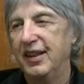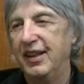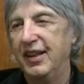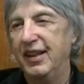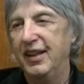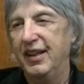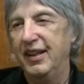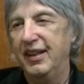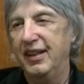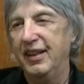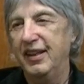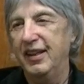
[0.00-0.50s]

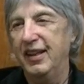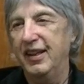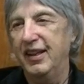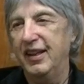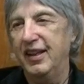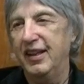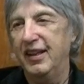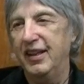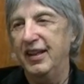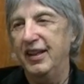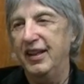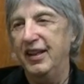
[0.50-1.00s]
And
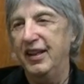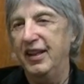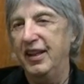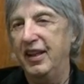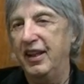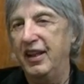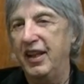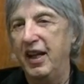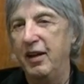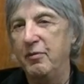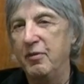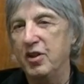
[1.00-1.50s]
uh, and they
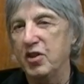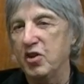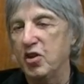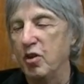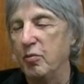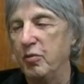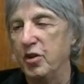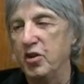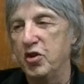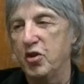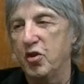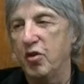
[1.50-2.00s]
gave me so
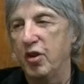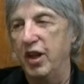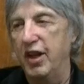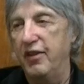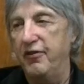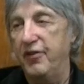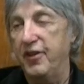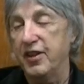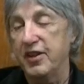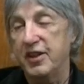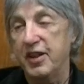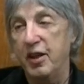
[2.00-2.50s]
much grief
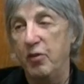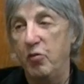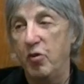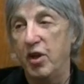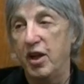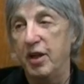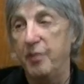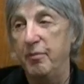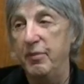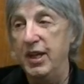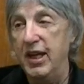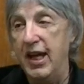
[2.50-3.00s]
because they
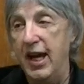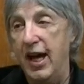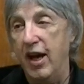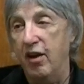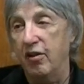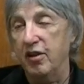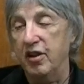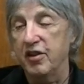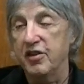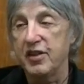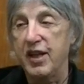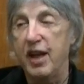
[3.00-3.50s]
wanted me
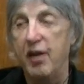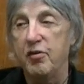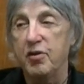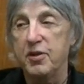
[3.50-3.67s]
out because I